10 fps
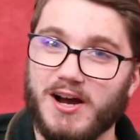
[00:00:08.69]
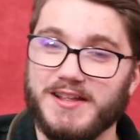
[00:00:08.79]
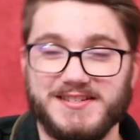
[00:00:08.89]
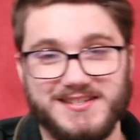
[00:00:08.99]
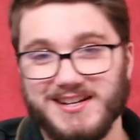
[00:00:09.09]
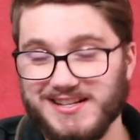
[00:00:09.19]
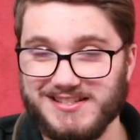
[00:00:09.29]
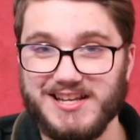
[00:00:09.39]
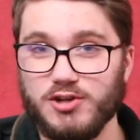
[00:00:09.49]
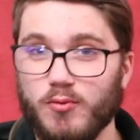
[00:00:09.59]
This is a
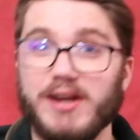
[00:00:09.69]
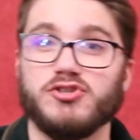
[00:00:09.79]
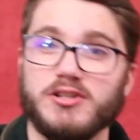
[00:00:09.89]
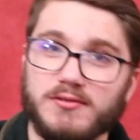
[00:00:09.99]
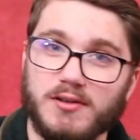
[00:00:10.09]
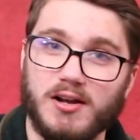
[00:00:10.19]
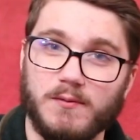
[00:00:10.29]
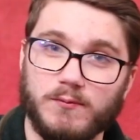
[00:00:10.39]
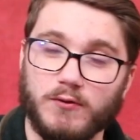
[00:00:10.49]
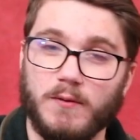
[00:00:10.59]
continuation
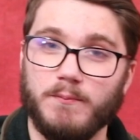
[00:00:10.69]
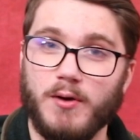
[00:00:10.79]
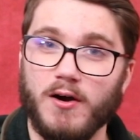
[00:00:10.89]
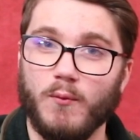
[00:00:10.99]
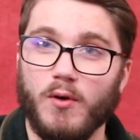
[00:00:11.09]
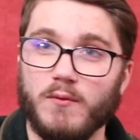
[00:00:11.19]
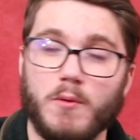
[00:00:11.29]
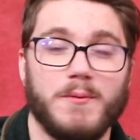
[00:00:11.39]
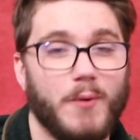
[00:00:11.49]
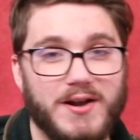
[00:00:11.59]
from Part 1
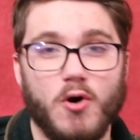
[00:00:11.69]
where we went